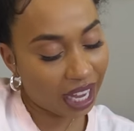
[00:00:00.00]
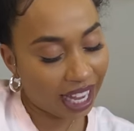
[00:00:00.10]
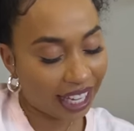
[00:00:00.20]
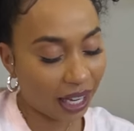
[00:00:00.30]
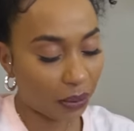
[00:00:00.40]

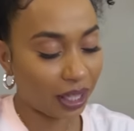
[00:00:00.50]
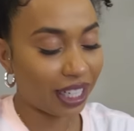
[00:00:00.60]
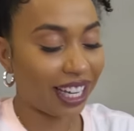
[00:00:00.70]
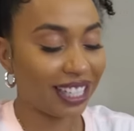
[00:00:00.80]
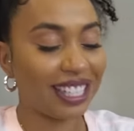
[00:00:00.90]
I can't
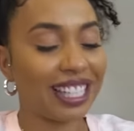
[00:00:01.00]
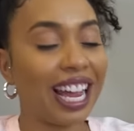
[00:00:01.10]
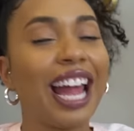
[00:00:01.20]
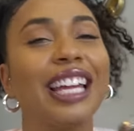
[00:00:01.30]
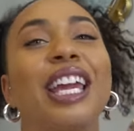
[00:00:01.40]
wait. She said,
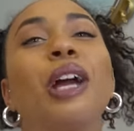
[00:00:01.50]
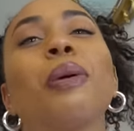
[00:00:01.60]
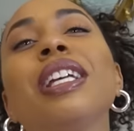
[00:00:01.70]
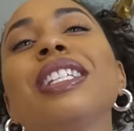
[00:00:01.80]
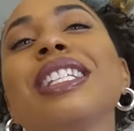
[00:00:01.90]
I can't
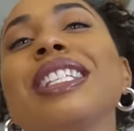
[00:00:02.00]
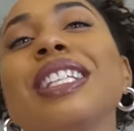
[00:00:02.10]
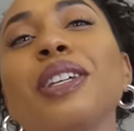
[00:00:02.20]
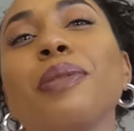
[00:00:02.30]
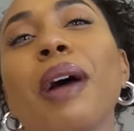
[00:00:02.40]
wait to
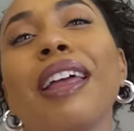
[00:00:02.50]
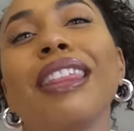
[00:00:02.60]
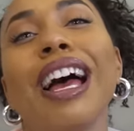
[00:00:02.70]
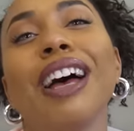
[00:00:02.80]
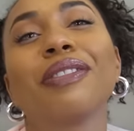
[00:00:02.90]
see you, my
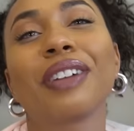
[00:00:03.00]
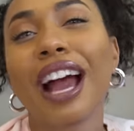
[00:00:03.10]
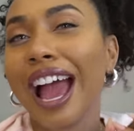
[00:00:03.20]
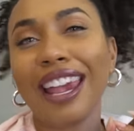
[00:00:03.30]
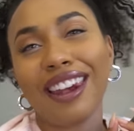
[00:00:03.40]
love.
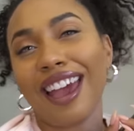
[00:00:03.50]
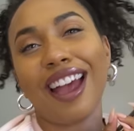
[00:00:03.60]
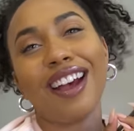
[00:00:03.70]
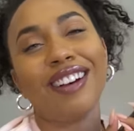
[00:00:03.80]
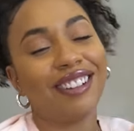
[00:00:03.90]

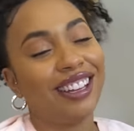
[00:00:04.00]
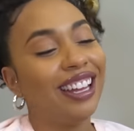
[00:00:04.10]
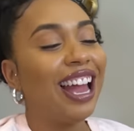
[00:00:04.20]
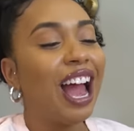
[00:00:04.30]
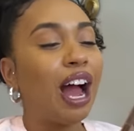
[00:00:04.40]

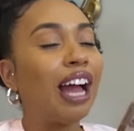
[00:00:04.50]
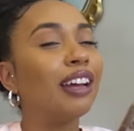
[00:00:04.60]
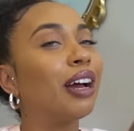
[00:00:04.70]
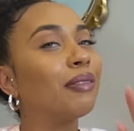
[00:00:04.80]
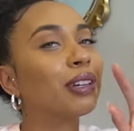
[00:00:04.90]
I
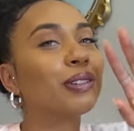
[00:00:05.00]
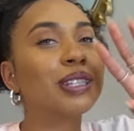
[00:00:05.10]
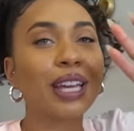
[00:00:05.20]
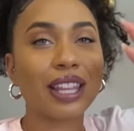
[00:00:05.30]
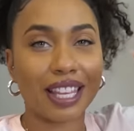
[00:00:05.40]
know. I'm going
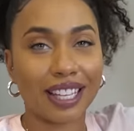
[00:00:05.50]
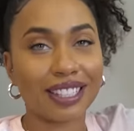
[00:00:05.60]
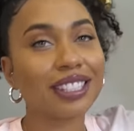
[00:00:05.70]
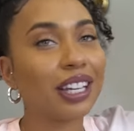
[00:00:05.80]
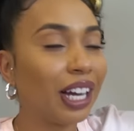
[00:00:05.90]
to say
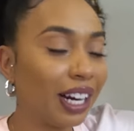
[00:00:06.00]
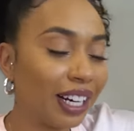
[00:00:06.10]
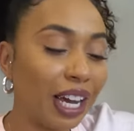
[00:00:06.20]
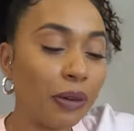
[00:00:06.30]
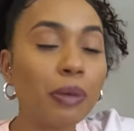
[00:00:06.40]
this. Her
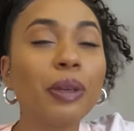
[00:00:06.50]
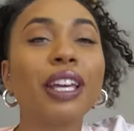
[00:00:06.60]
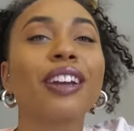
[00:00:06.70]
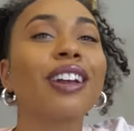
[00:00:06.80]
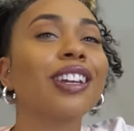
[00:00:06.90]
and I, we be
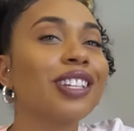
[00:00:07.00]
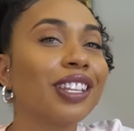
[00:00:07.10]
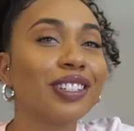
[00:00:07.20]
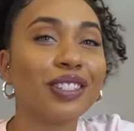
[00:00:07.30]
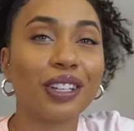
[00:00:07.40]
getting on each
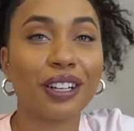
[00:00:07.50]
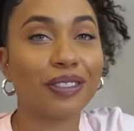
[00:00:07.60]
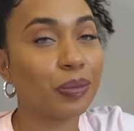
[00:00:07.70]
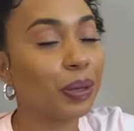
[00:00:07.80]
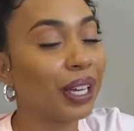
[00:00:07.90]
other's
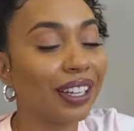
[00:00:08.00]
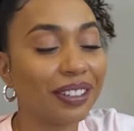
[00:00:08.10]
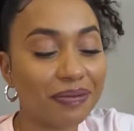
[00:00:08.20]
nerves, but